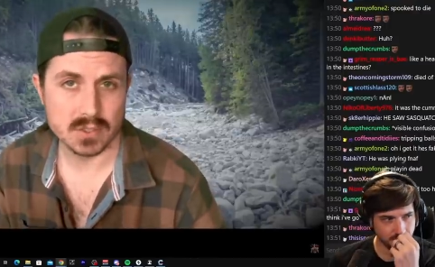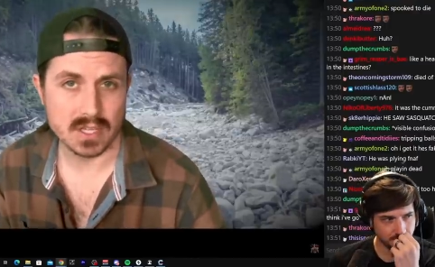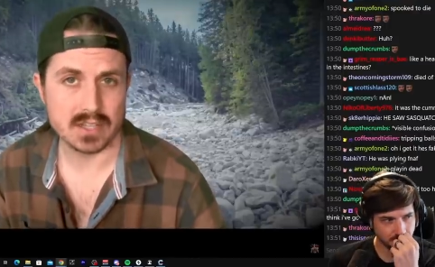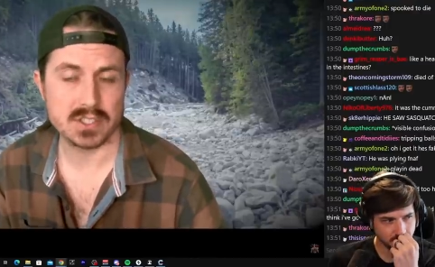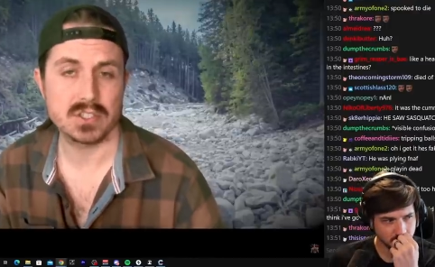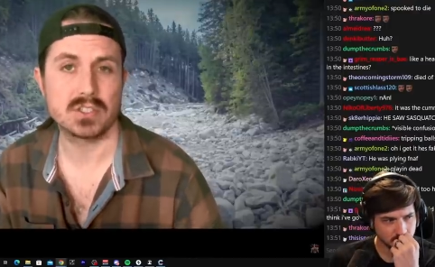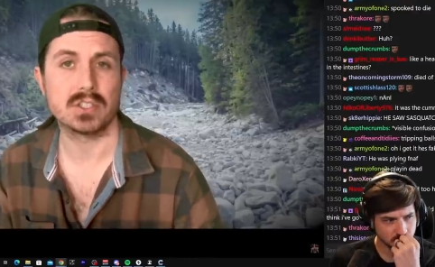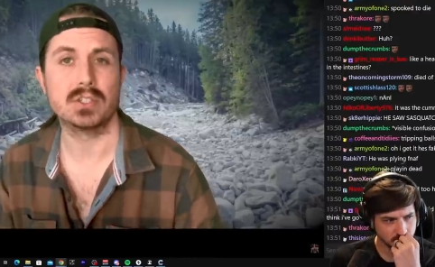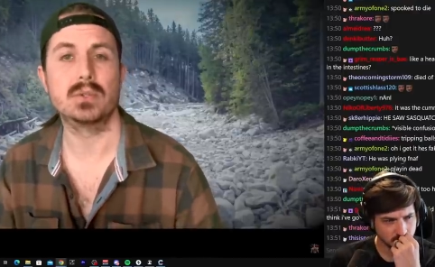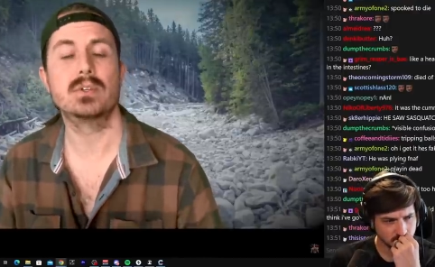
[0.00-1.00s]

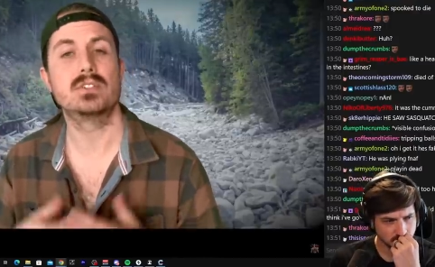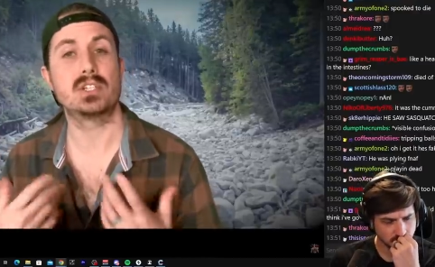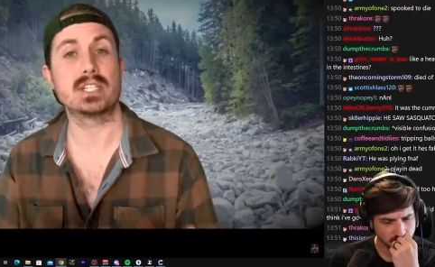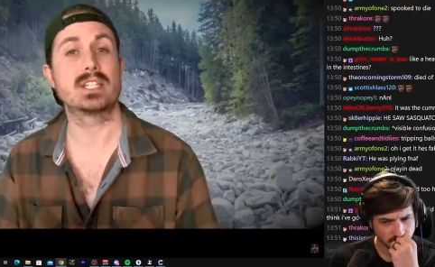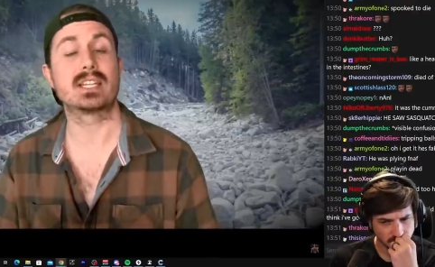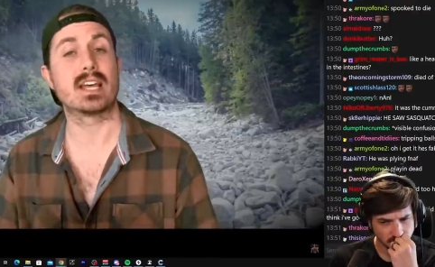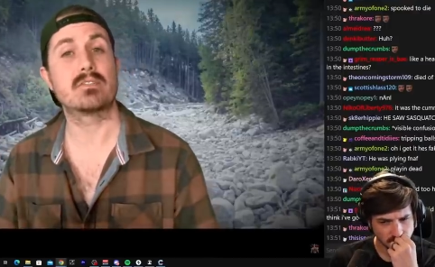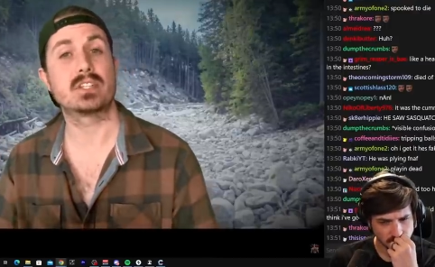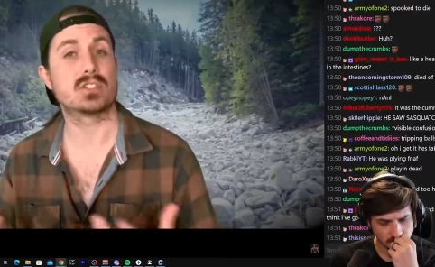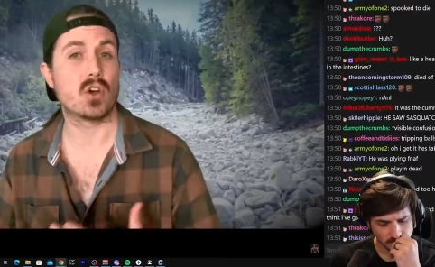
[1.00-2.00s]
Speaker 1: 2002, Jason
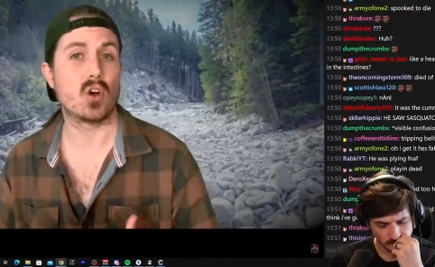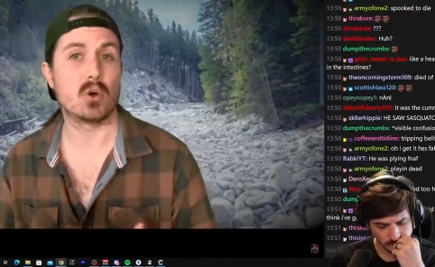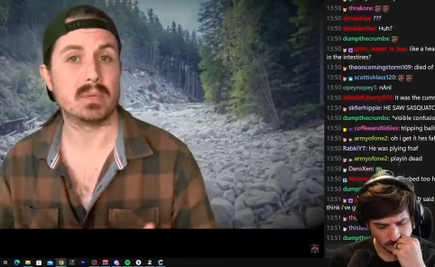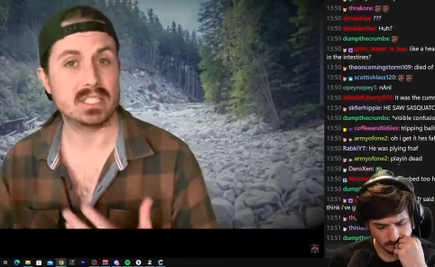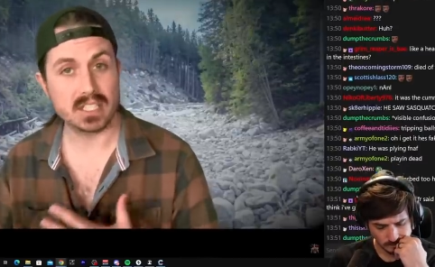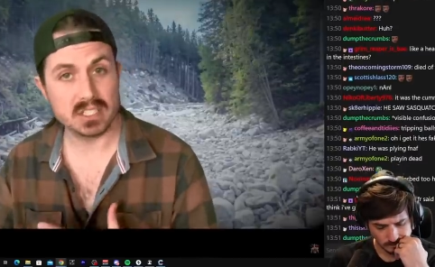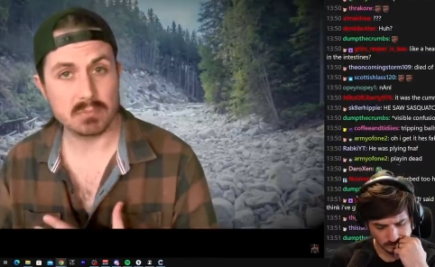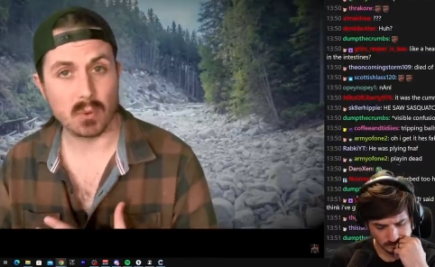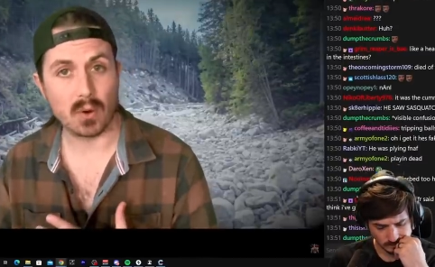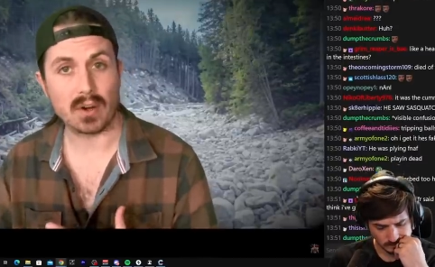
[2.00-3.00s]
left his home in
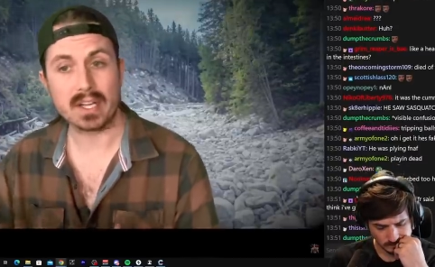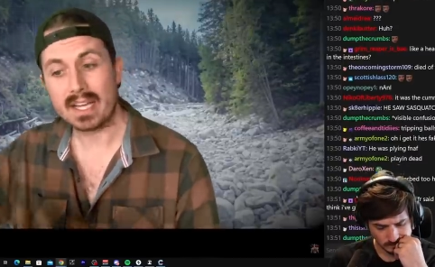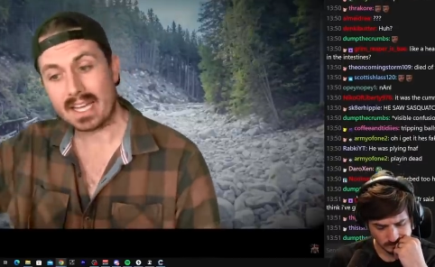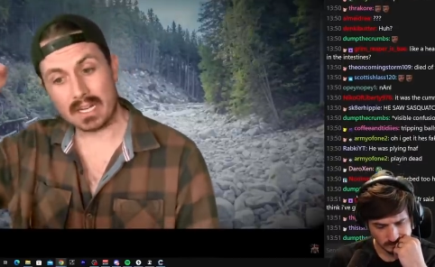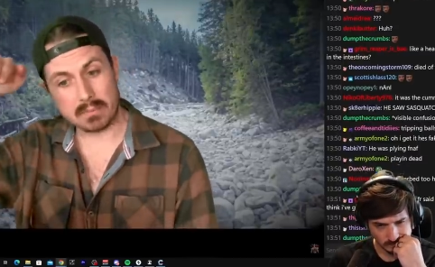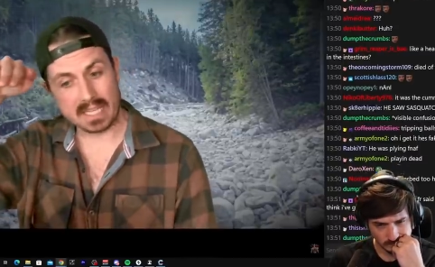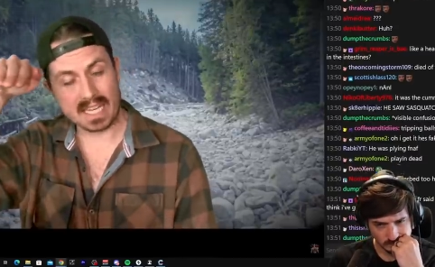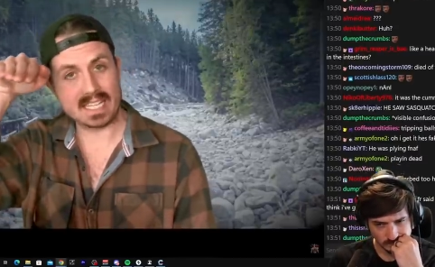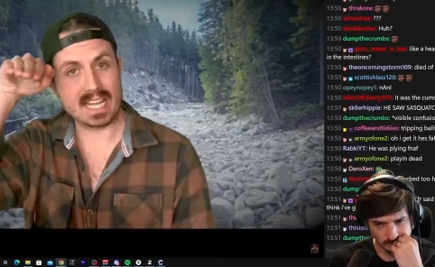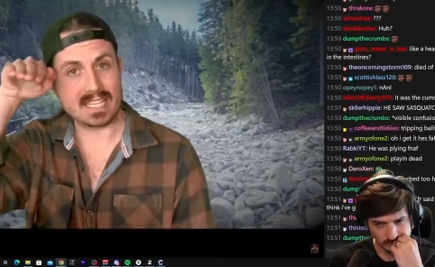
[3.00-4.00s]
Gisborne and
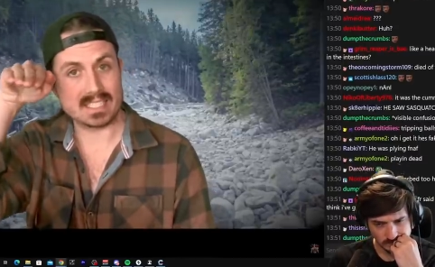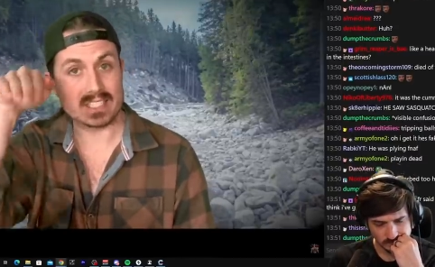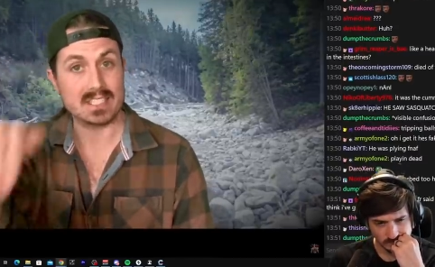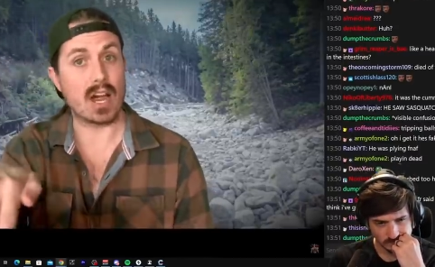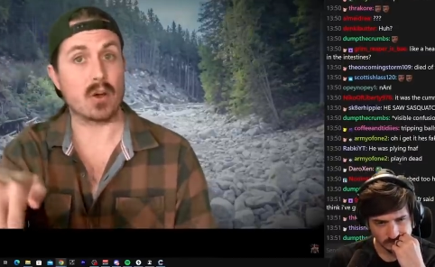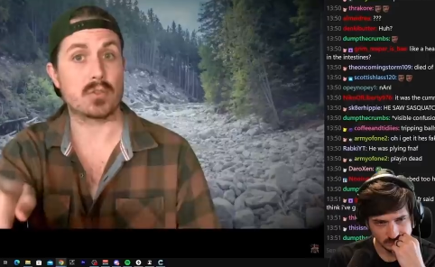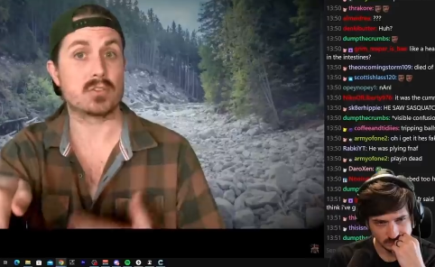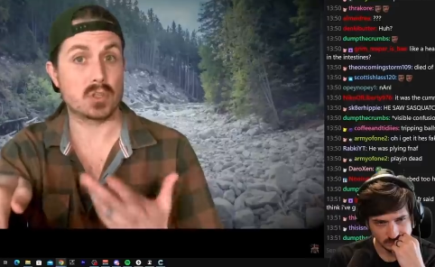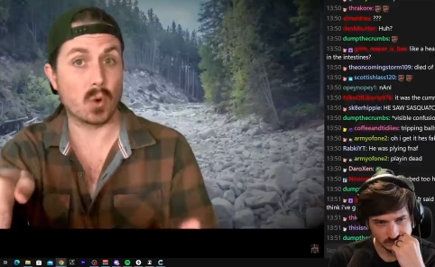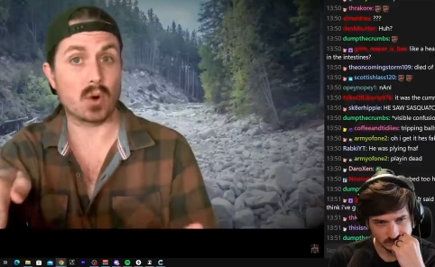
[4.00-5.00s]
began heading
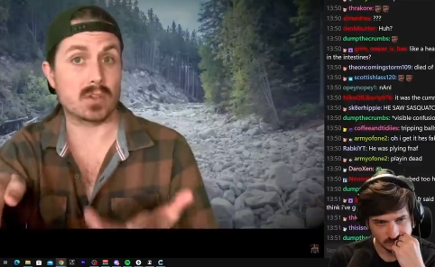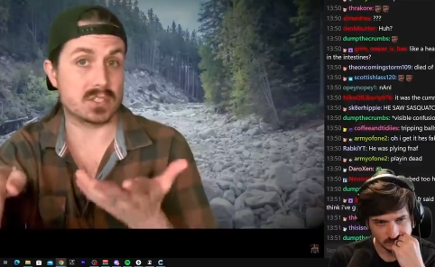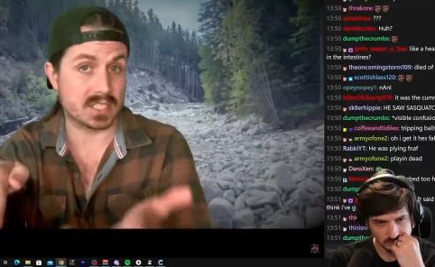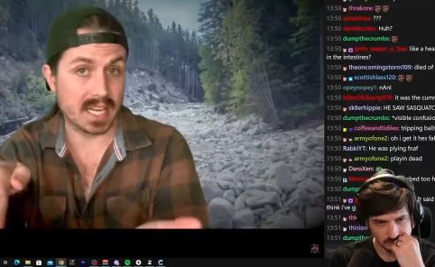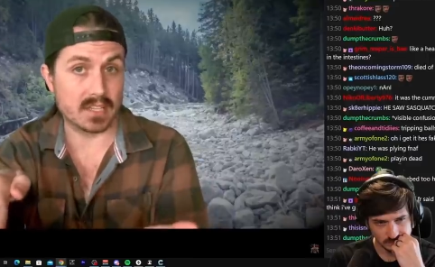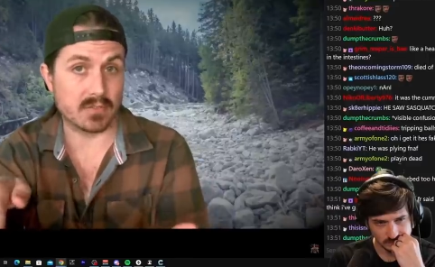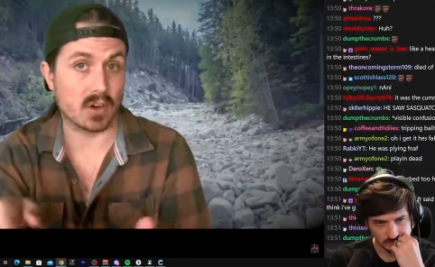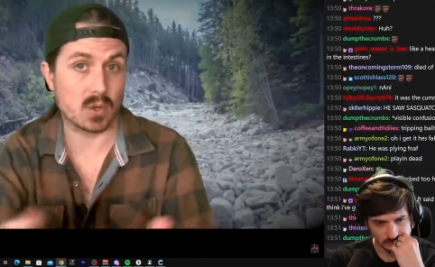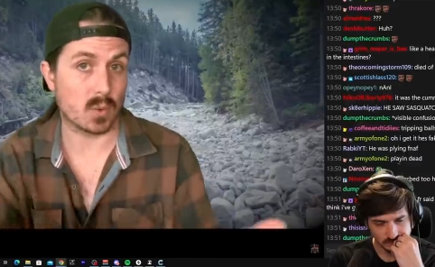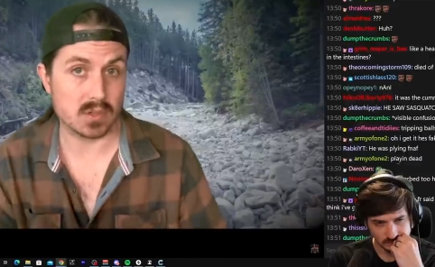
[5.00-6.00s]
south towards
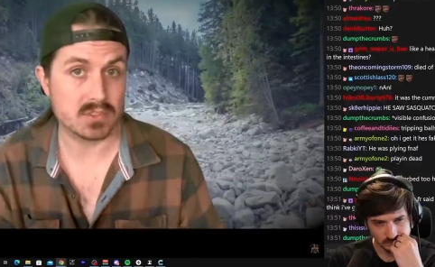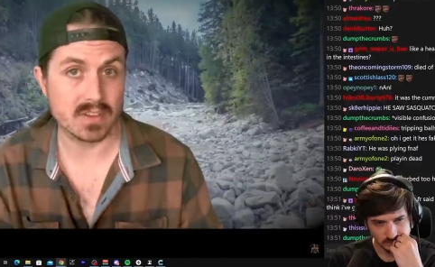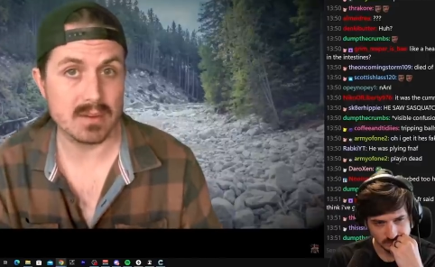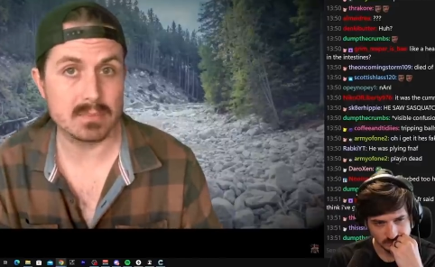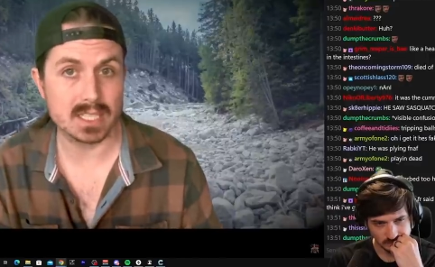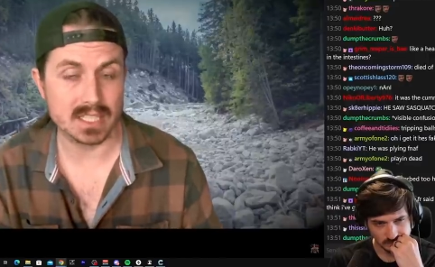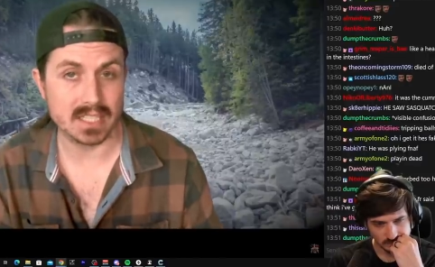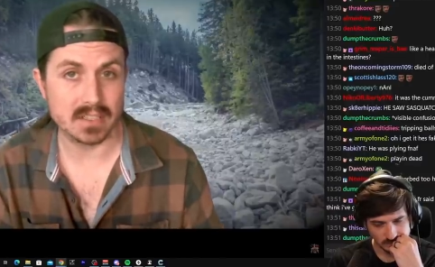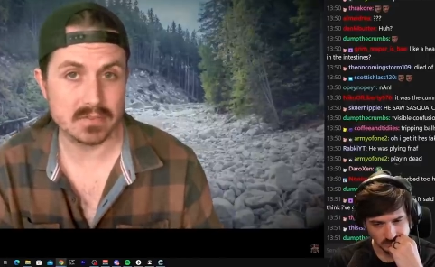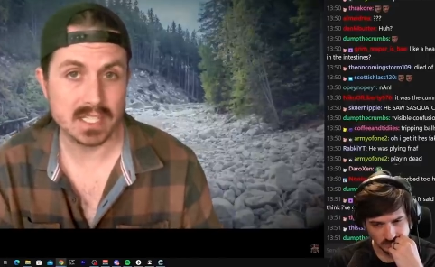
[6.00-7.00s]
Danaverk, where his family
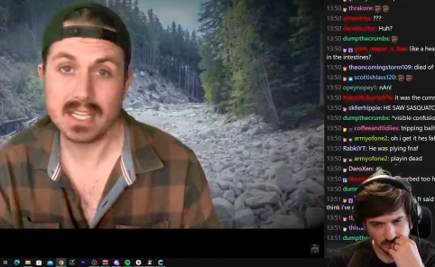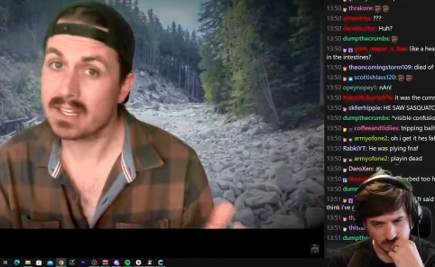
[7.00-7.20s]
lived,